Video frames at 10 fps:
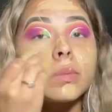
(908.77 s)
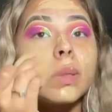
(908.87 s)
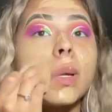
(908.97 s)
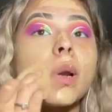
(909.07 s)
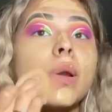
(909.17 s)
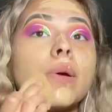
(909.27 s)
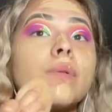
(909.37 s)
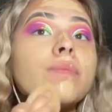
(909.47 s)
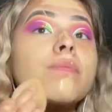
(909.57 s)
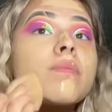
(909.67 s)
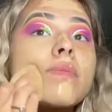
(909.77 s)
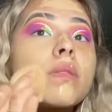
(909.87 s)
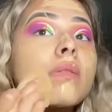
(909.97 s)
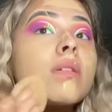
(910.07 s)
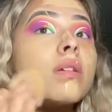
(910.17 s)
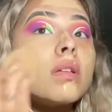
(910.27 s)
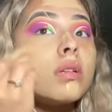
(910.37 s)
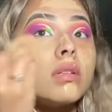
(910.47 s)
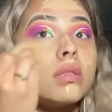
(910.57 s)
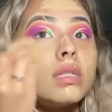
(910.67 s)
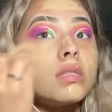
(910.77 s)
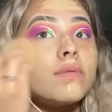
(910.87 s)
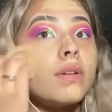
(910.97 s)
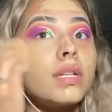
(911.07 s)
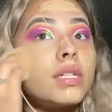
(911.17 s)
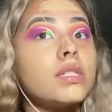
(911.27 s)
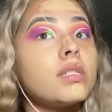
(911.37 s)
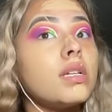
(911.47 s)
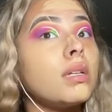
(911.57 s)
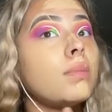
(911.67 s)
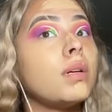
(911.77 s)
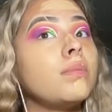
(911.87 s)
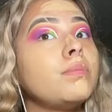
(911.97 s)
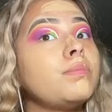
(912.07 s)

I don't know. This foundation's hella bomb.